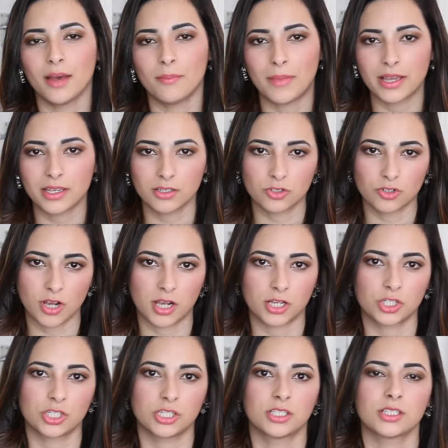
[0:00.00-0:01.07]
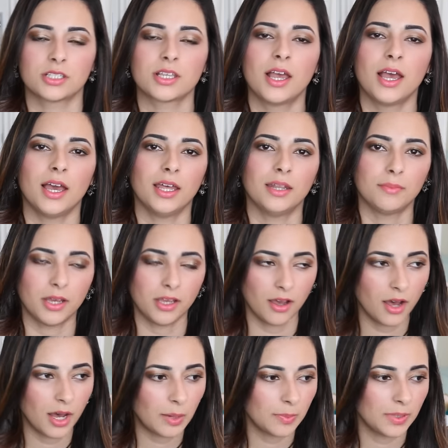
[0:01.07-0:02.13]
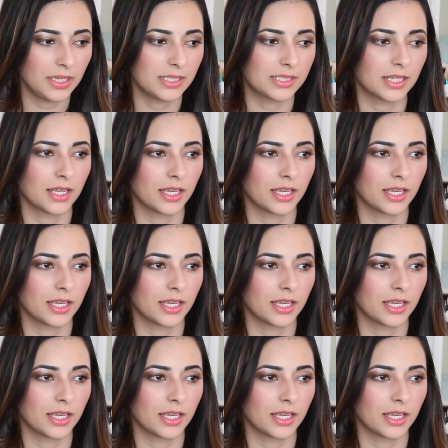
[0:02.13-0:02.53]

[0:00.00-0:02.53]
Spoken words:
my contractions and my heartbeat,